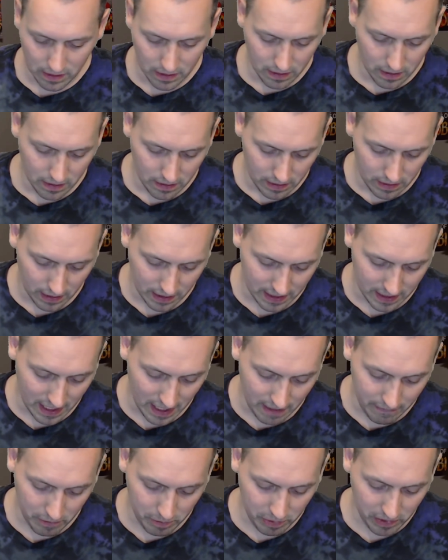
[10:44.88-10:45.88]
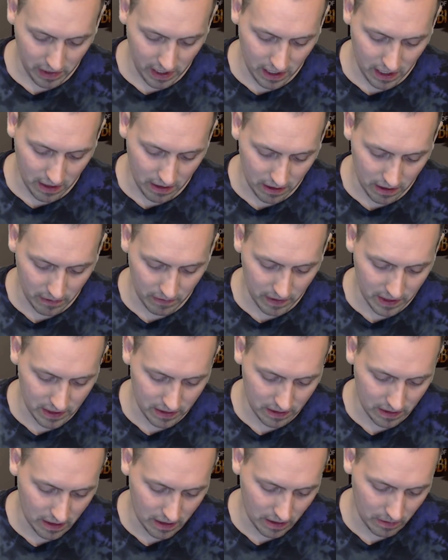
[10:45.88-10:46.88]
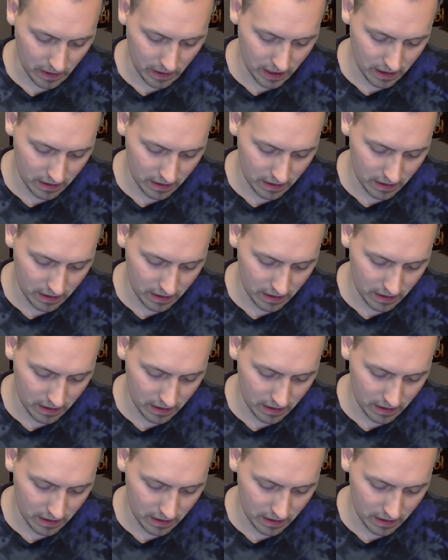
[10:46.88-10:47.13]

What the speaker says: because I never played it on original hardware.